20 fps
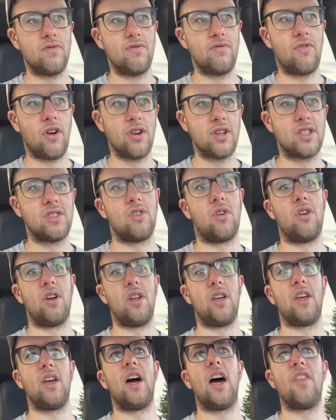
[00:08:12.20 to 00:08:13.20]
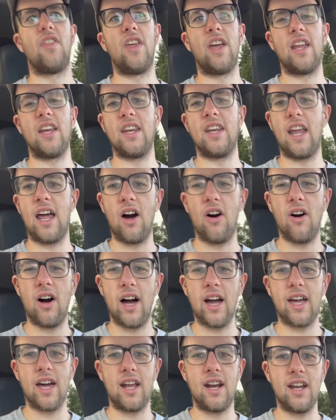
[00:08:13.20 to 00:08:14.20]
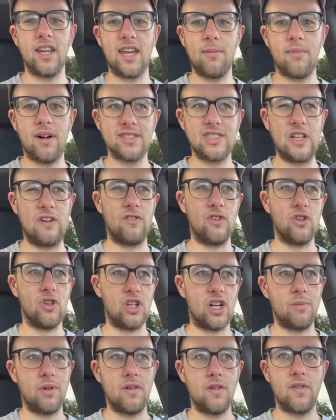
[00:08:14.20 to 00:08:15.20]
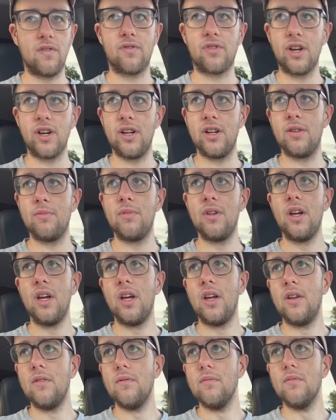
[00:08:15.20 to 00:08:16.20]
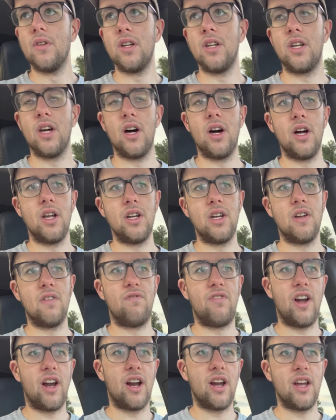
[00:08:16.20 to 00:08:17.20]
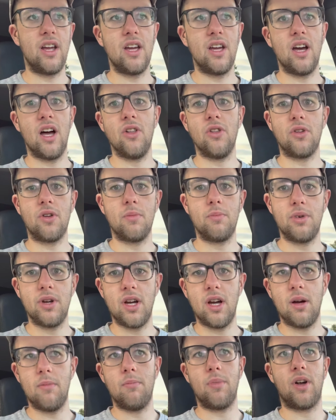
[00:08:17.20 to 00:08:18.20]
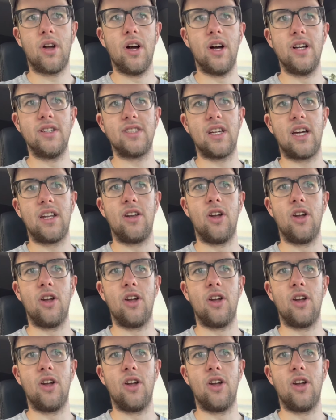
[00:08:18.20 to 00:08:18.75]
first starting out. I think now I kind of give myself a little bit of freedom to vary it a little bit, because I